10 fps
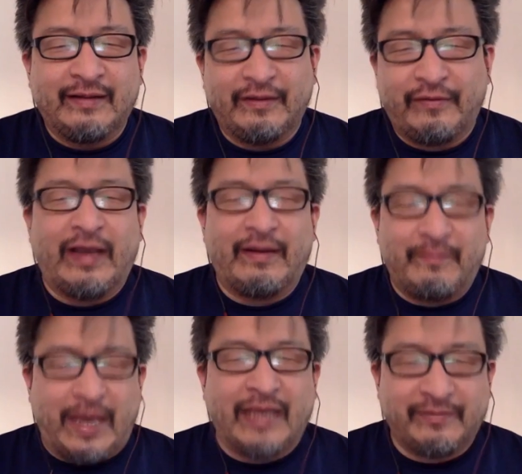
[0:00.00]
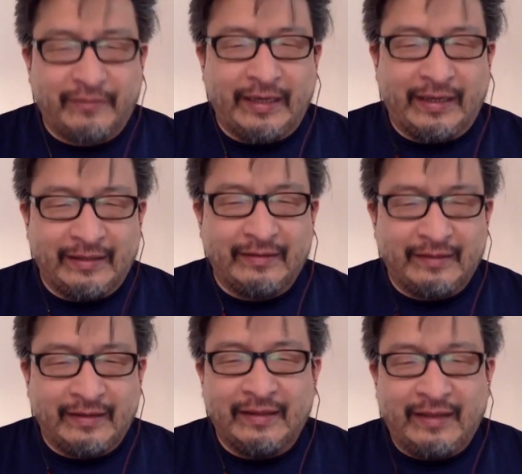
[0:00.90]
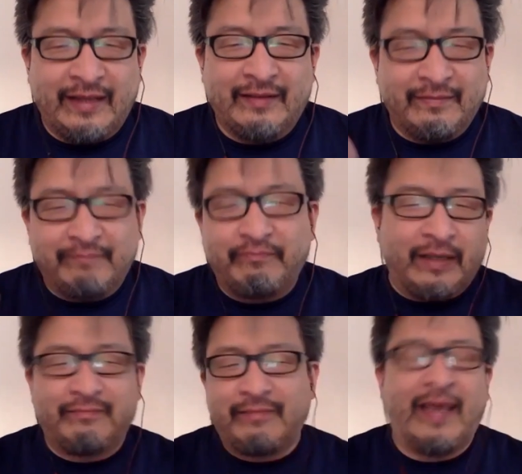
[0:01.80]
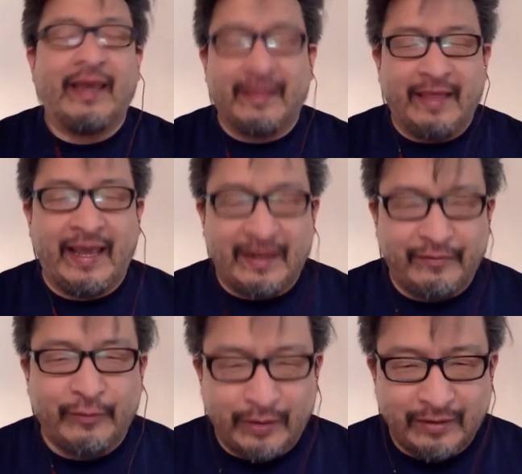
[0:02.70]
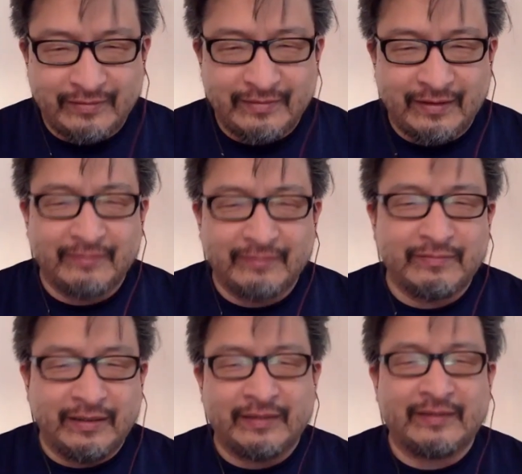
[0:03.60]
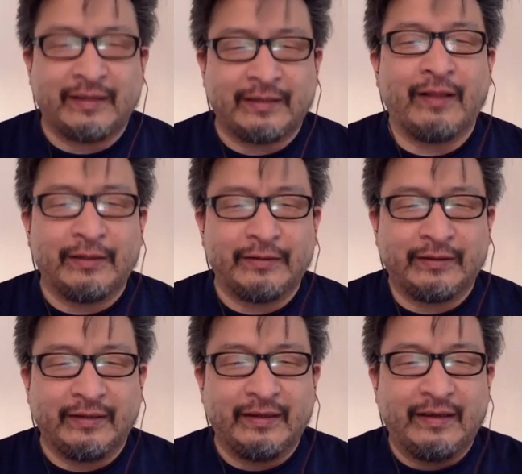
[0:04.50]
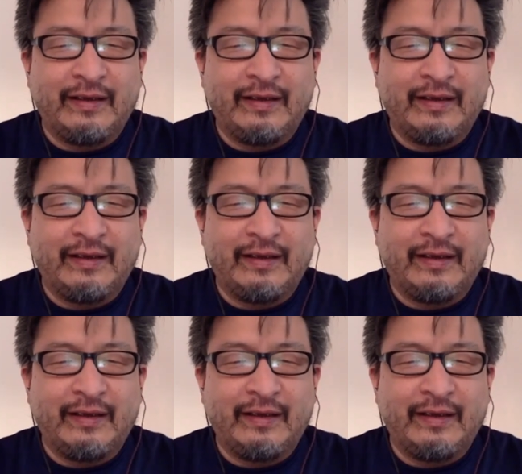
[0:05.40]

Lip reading: they've had a massive kick in the head, if you will, psychologically.